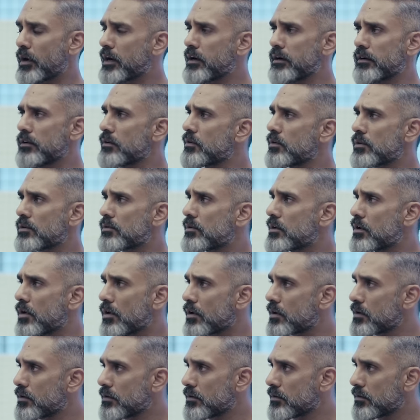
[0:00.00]
why didn't you go to a
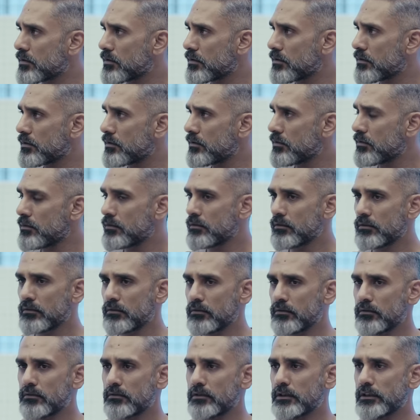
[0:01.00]
doctor?
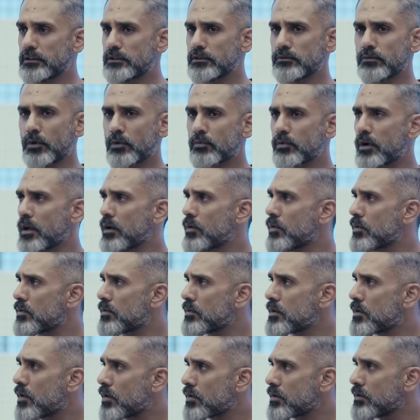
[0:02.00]
He says, what would I go to
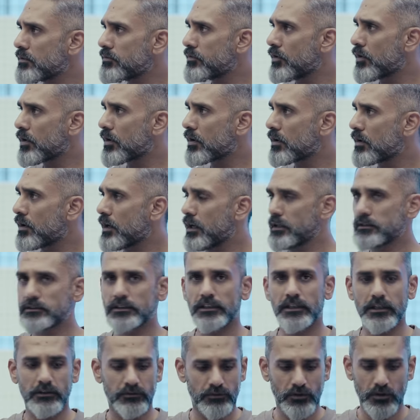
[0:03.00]
a doctor for? I
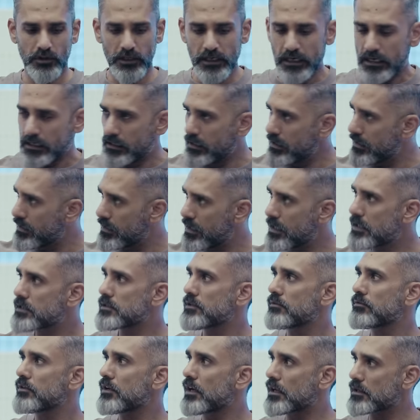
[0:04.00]
said, if you're eating less,
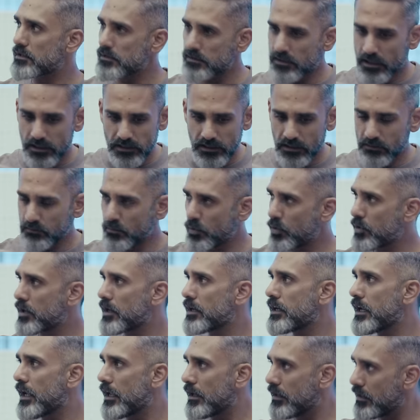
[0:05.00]
if you're exercising more
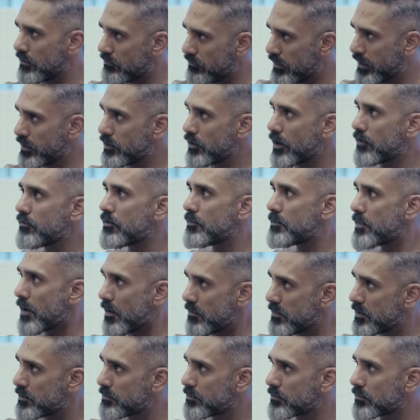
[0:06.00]
and gaining weight, you have a
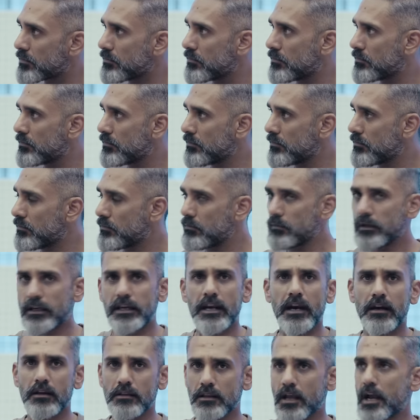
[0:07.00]
problem. He
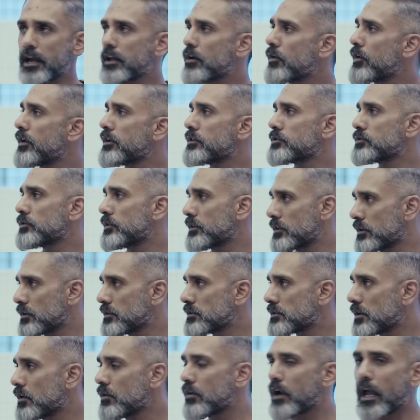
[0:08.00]
had a thyroid issue, it
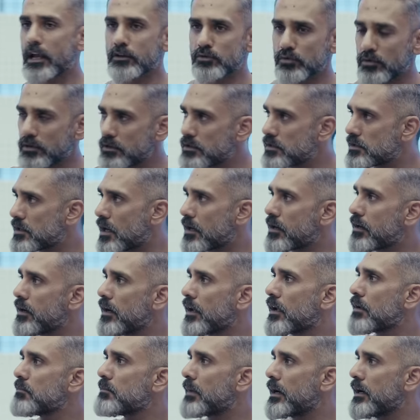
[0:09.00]
turns out. As soon as he started
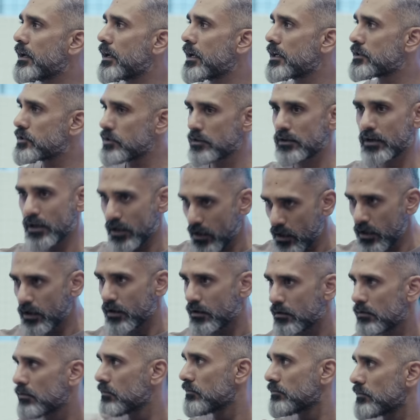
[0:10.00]
taking medication,
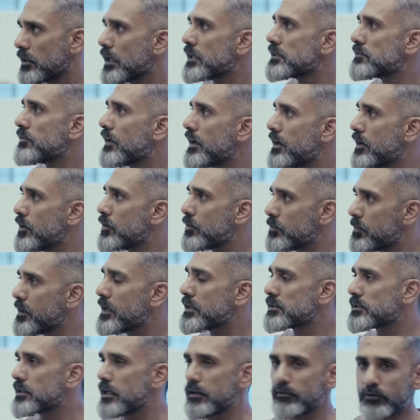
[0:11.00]
things fell into
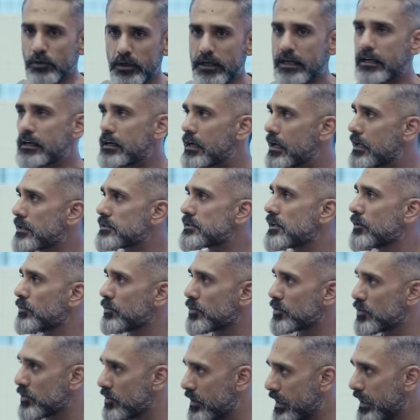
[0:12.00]
place. He would eat less, he
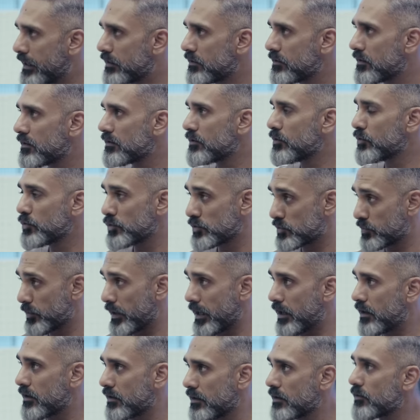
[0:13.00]
would uh, lose
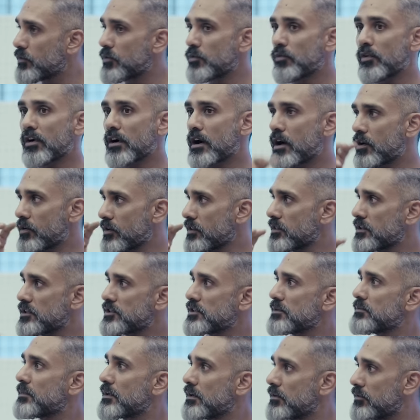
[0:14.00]
weight, he would work out in the
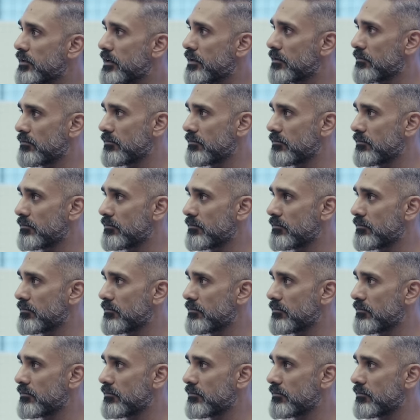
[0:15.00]
gym and he would